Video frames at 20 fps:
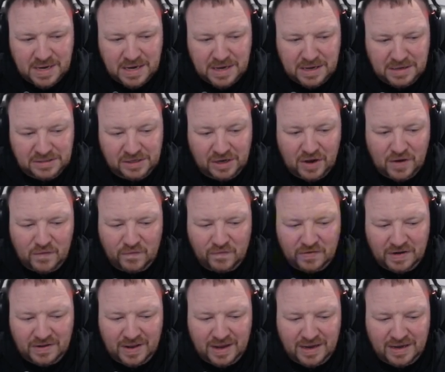So hopefully
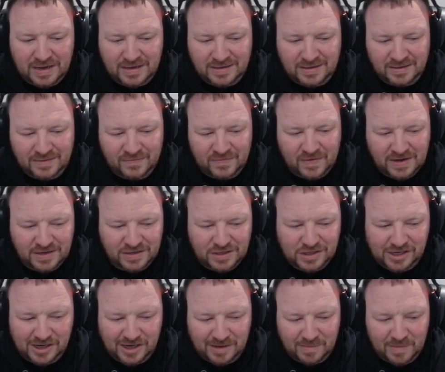the Fateless
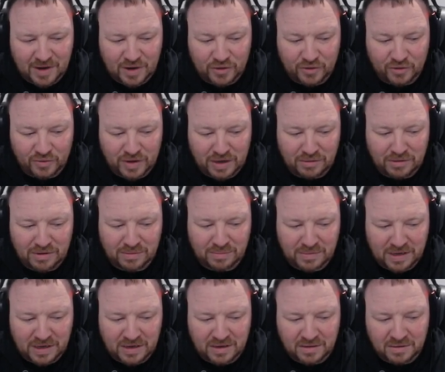team agree with
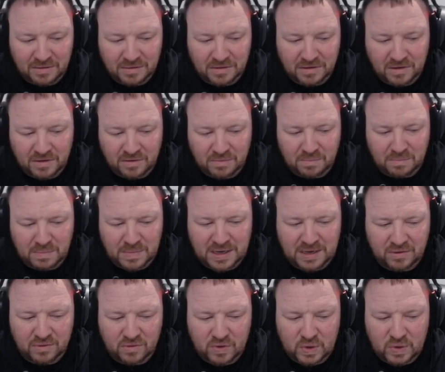me.
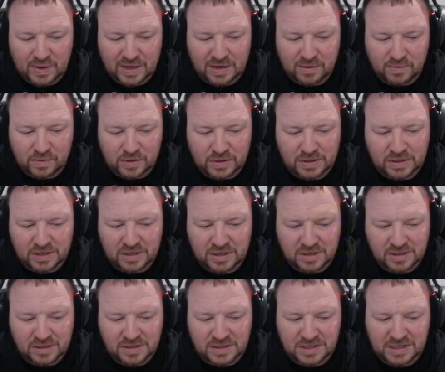Great work,
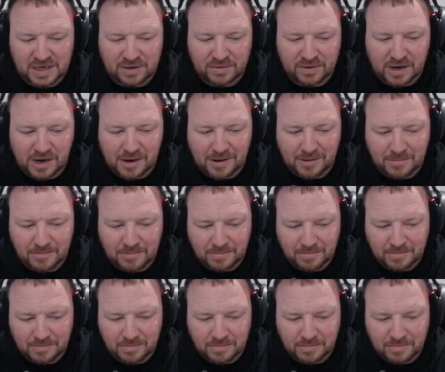Daria,
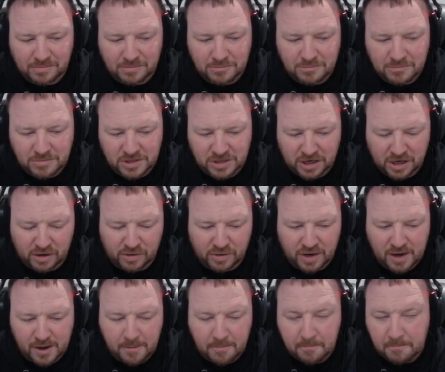
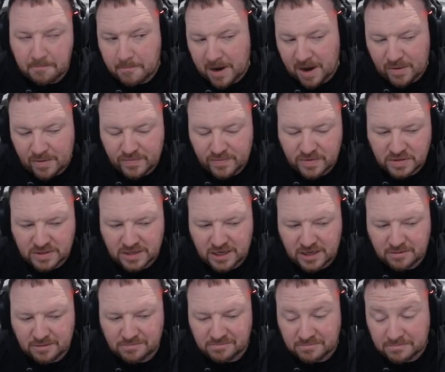however you say
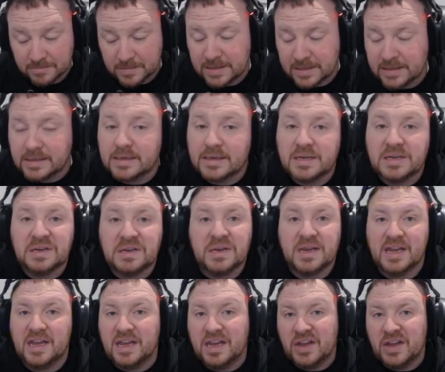it.
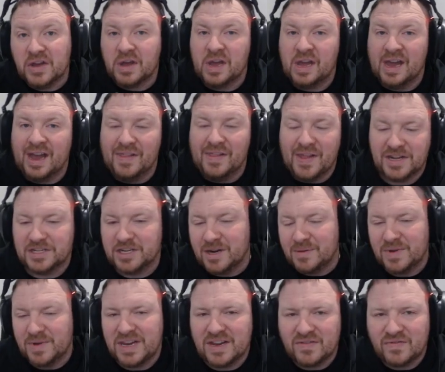And that's going to
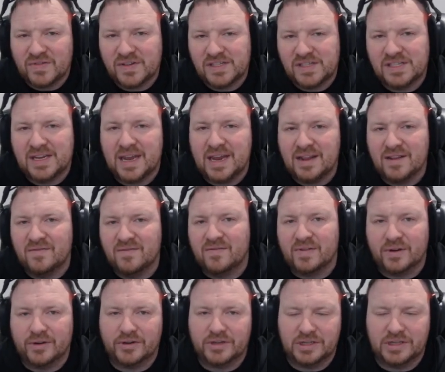be it for today then,
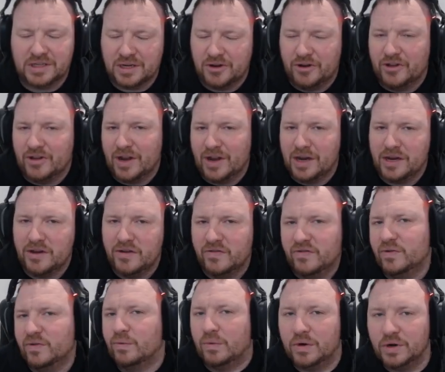folks. So thank you
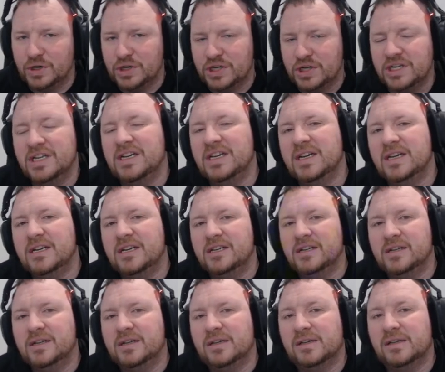for watching.
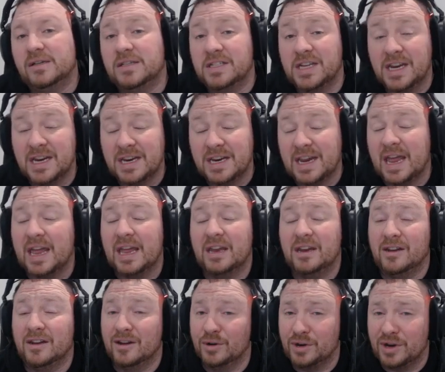Take care
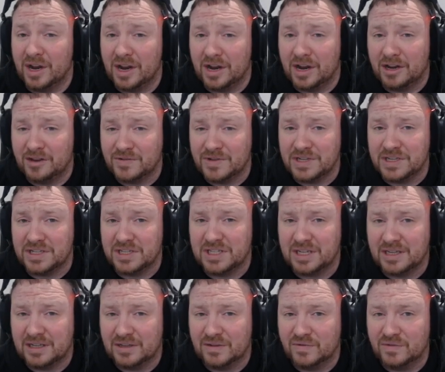and look after
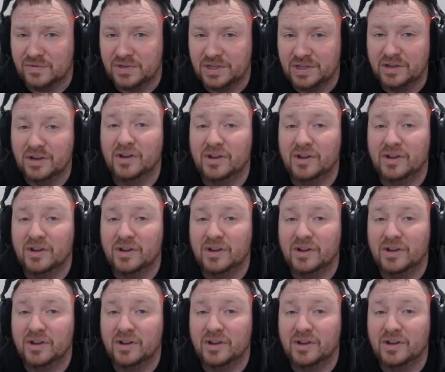yourselves.